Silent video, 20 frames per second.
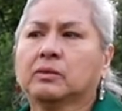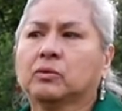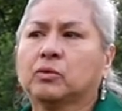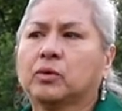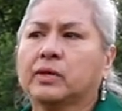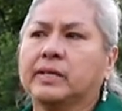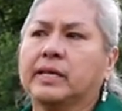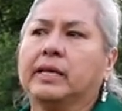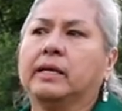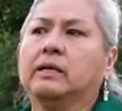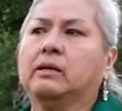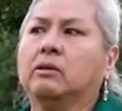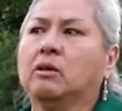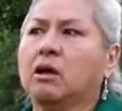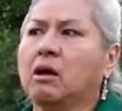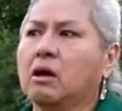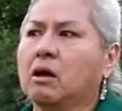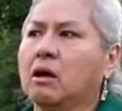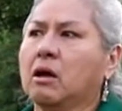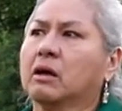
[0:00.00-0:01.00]
where they
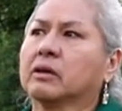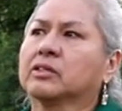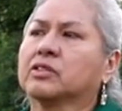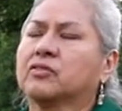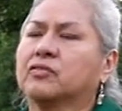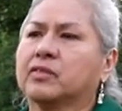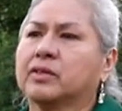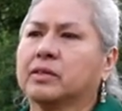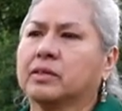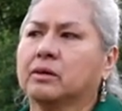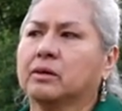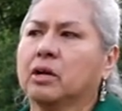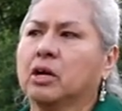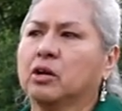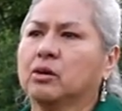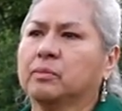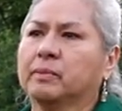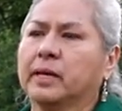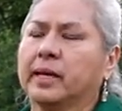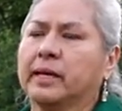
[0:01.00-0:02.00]
longed for their
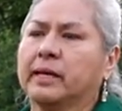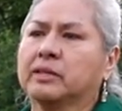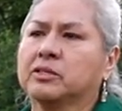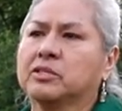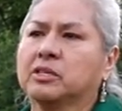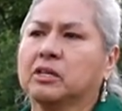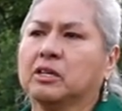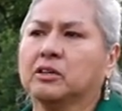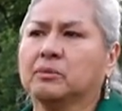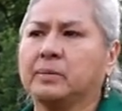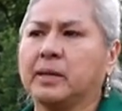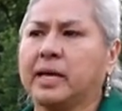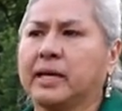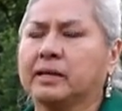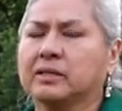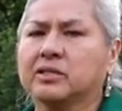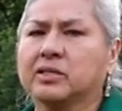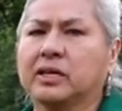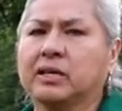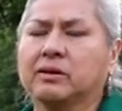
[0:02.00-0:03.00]
homeland to go
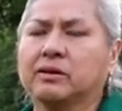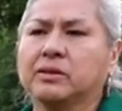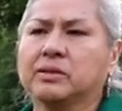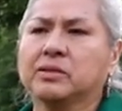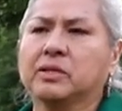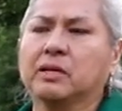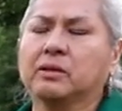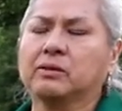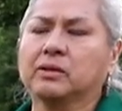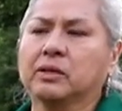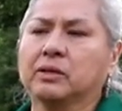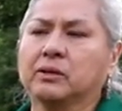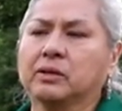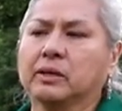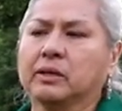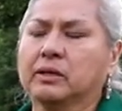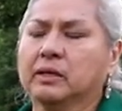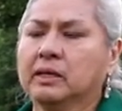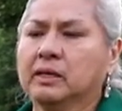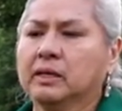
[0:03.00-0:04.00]
back to Arizona
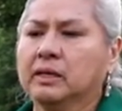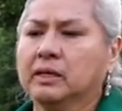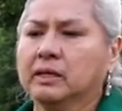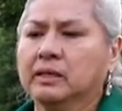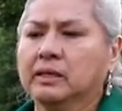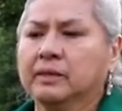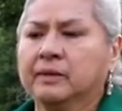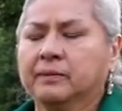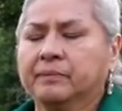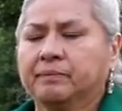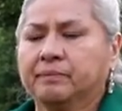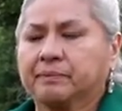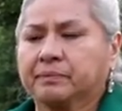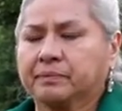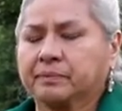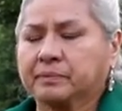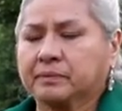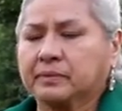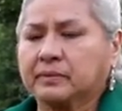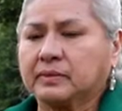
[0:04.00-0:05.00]

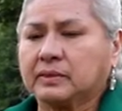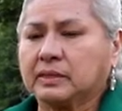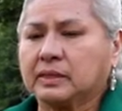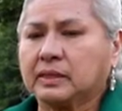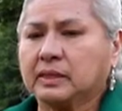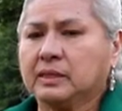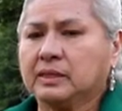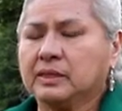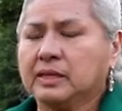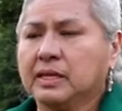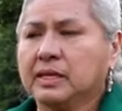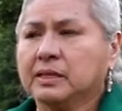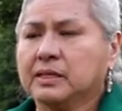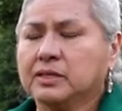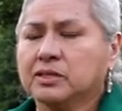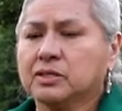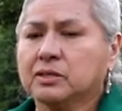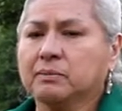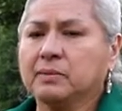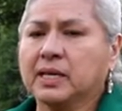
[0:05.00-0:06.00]
or down
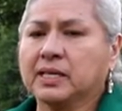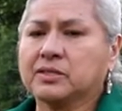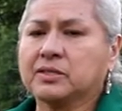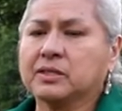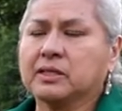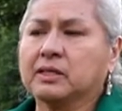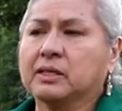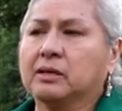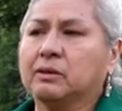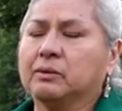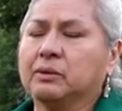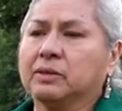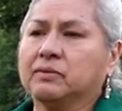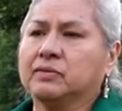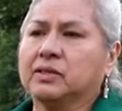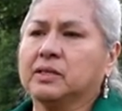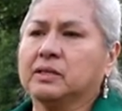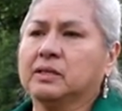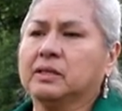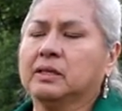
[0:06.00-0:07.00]
into Mexico
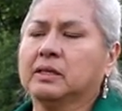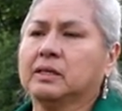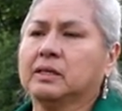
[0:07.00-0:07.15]
even